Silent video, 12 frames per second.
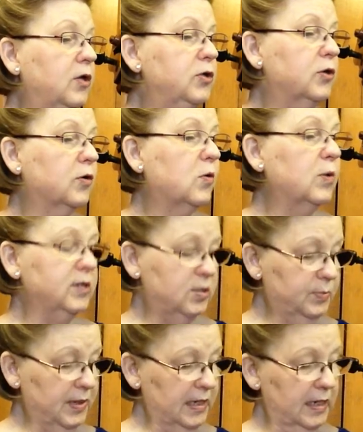you're going
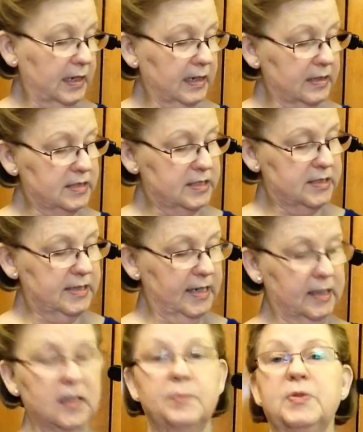to be in
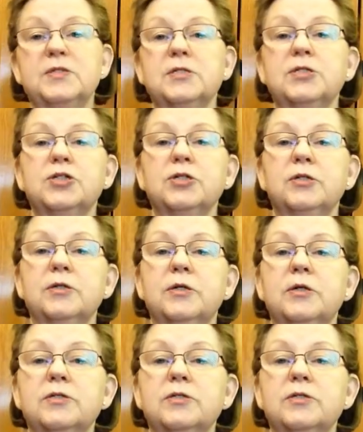extended position.